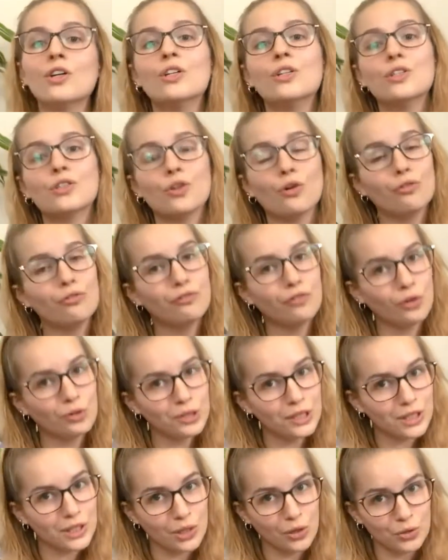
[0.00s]
So full
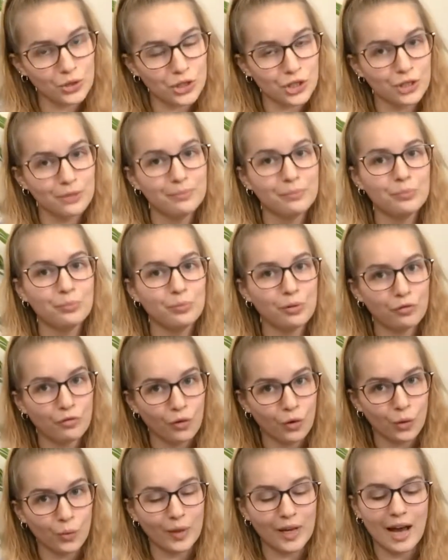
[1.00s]
disclosure,
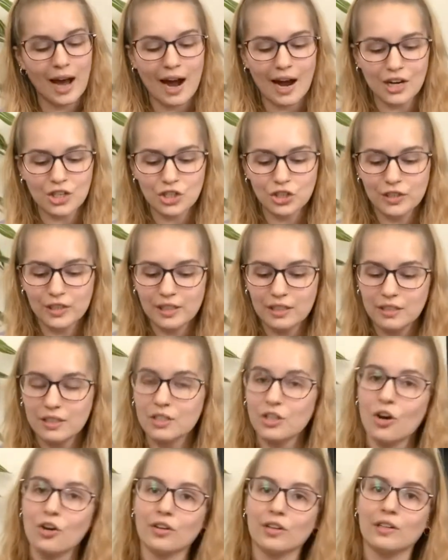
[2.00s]
before we actually get
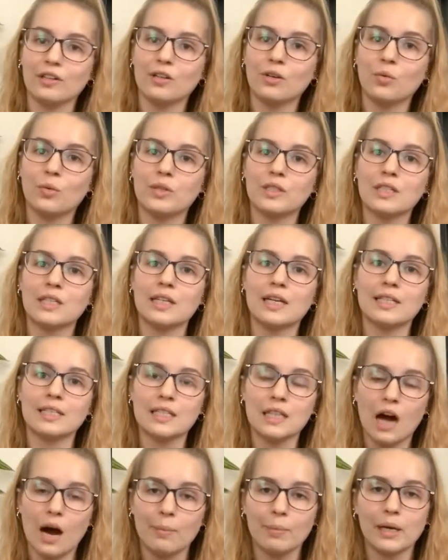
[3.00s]
started with today's
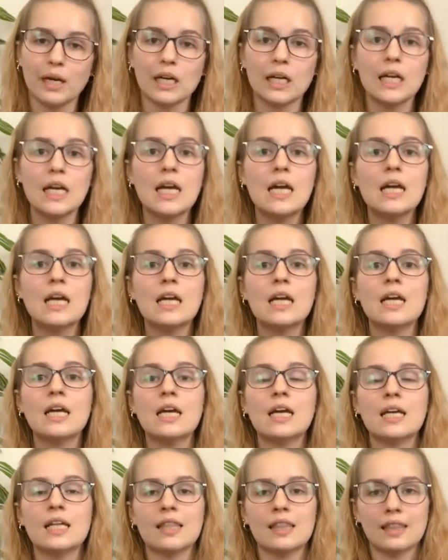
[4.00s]
topic,
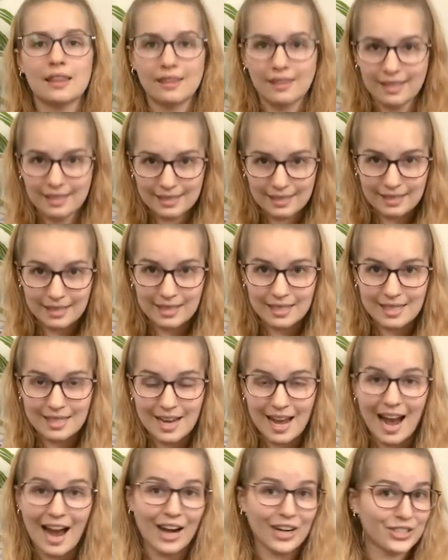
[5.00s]
this isn't
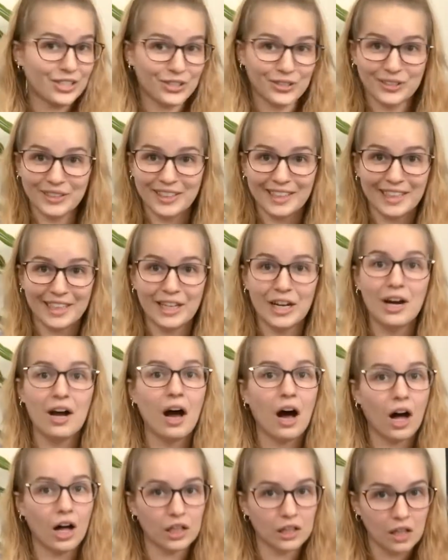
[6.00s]
actually
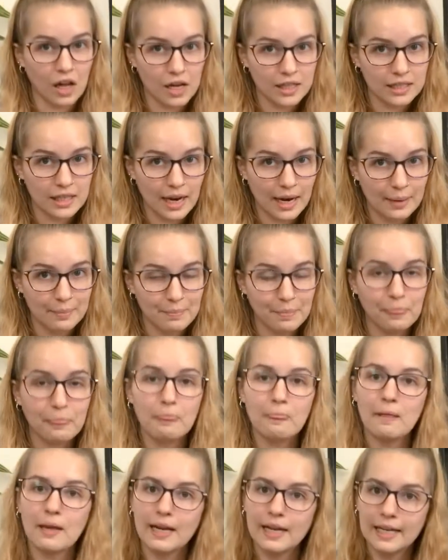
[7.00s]
a latte.
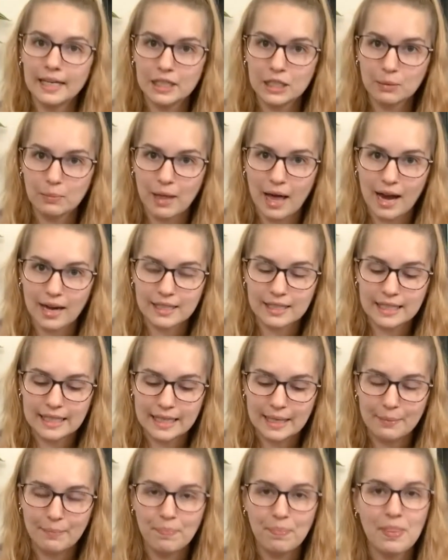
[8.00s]
It's black
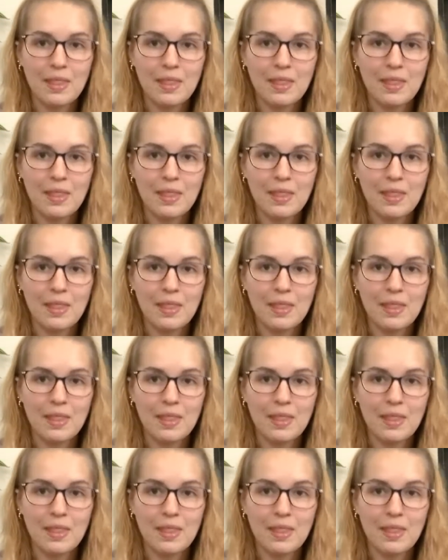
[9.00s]
tea.